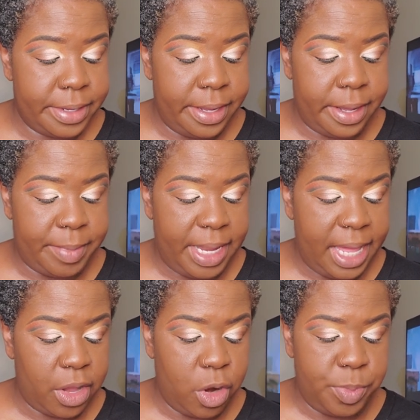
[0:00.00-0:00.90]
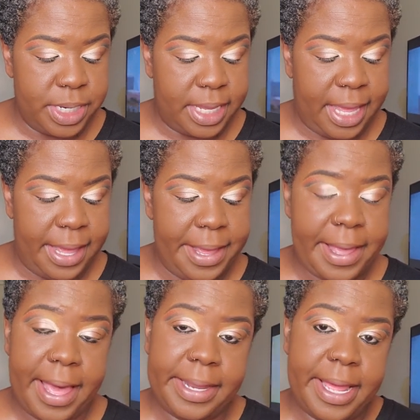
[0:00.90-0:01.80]
I like Urban
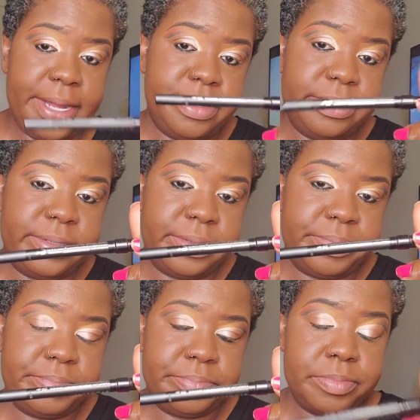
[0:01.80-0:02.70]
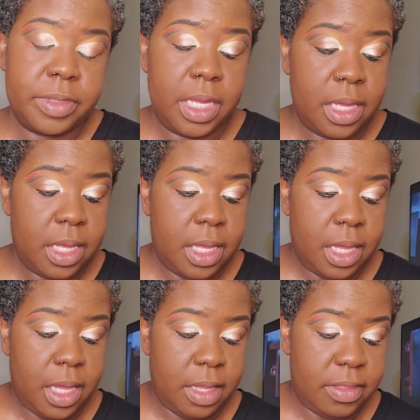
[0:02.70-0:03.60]
Decay eyeliners.
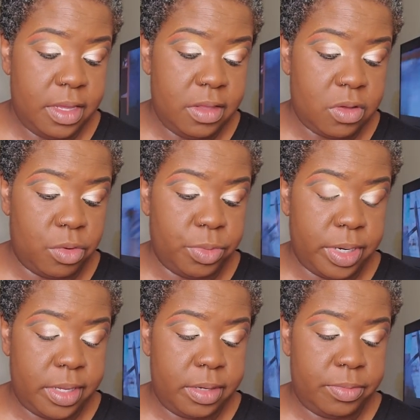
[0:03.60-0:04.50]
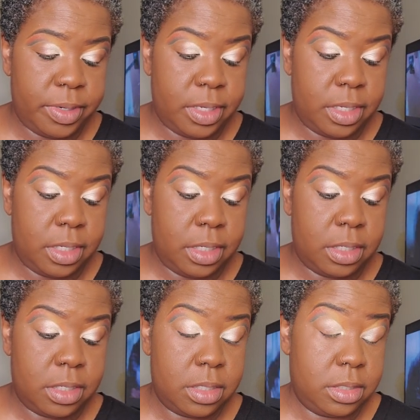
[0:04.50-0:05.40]
These are really, really
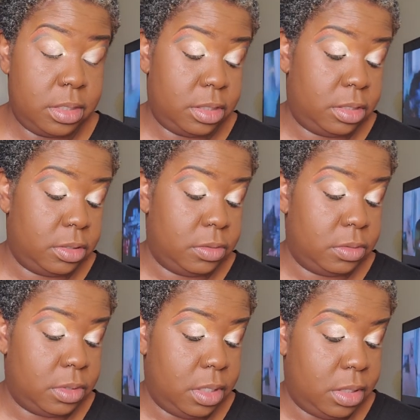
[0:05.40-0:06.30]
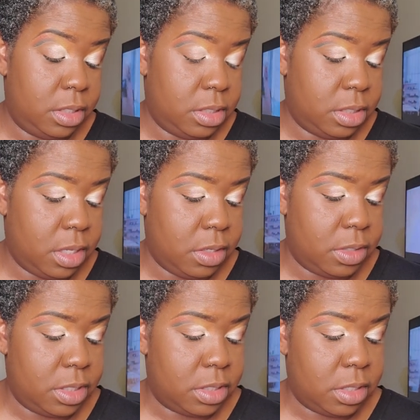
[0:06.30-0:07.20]
good too. This color
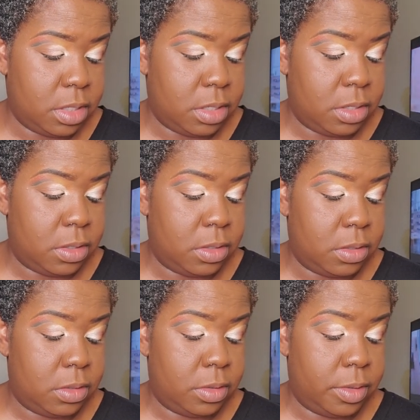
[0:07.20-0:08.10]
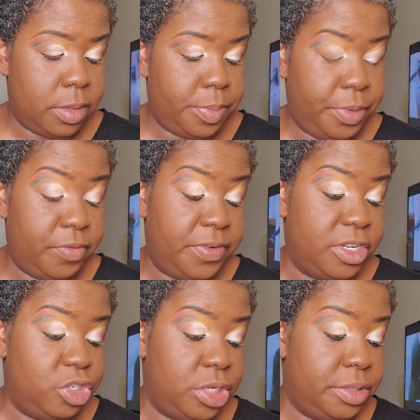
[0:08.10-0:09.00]
is called
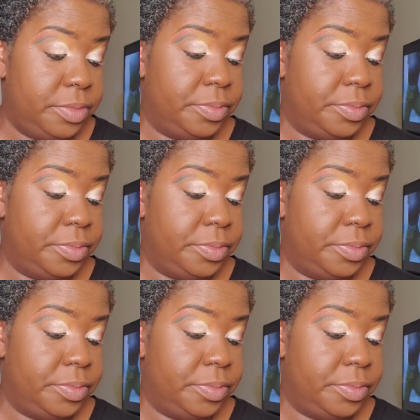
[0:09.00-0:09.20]
Provision.